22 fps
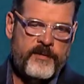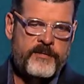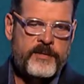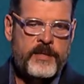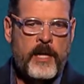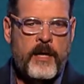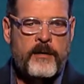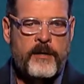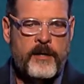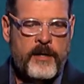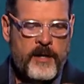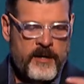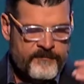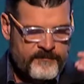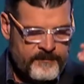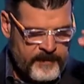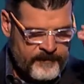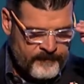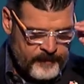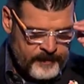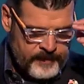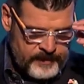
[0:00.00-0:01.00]
lived long enough,
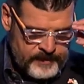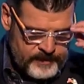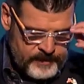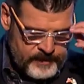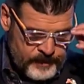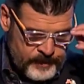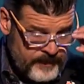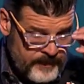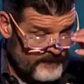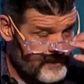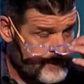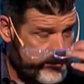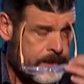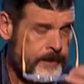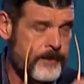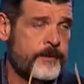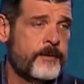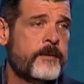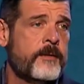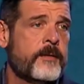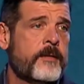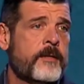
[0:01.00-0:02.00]
my friends, you have
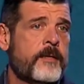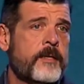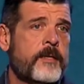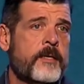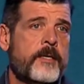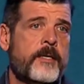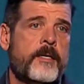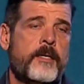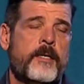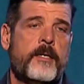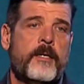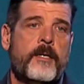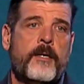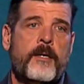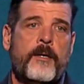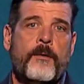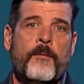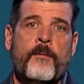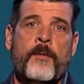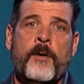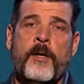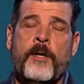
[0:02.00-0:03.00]
too,
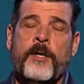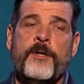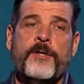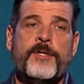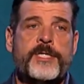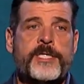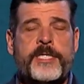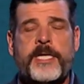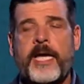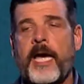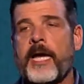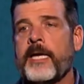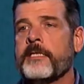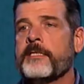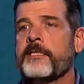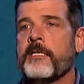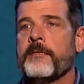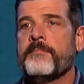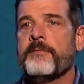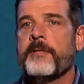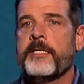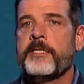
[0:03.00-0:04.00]
where you just got
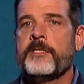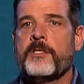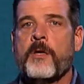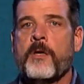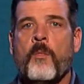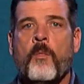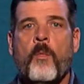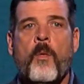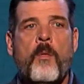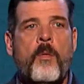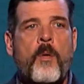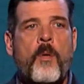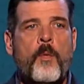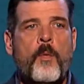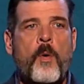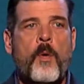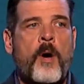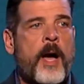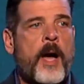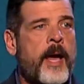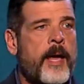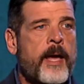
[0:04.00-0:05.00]
into a place, you go, whoa, whoa,
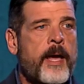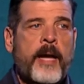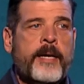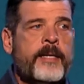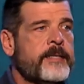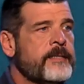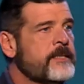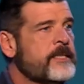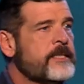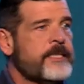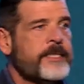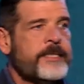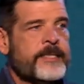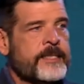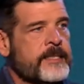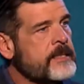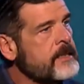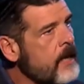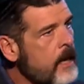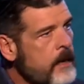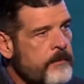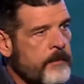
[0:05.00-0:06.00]
whoa, I didn't see
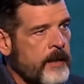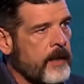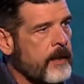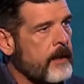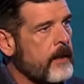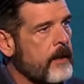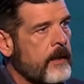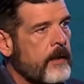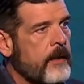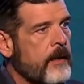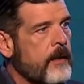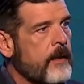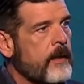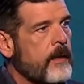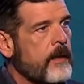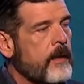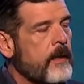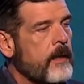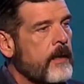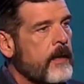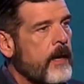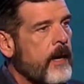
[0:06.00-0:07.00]
this coming.
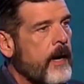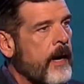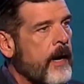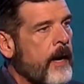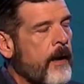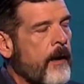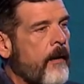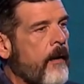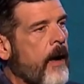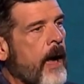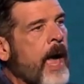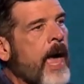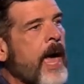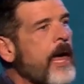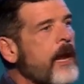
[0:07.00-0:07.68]
I